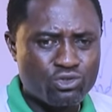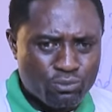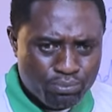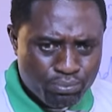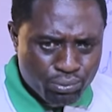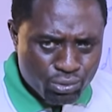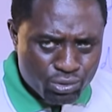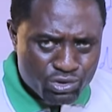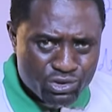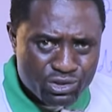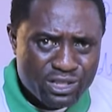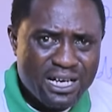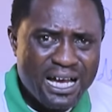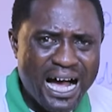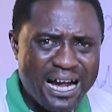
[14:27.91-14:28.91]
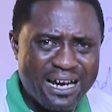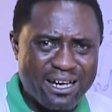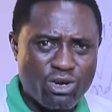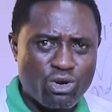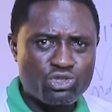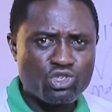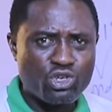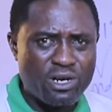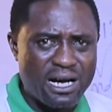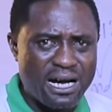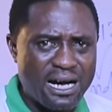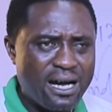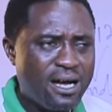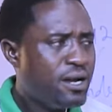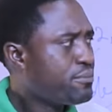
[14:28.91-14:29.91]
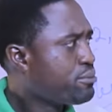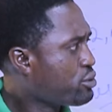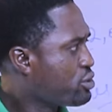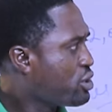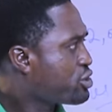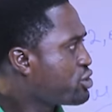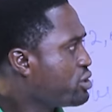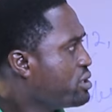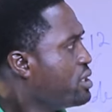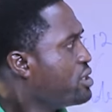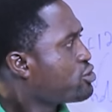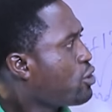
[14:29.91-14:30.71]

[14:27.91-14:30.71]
to boost agricultural production.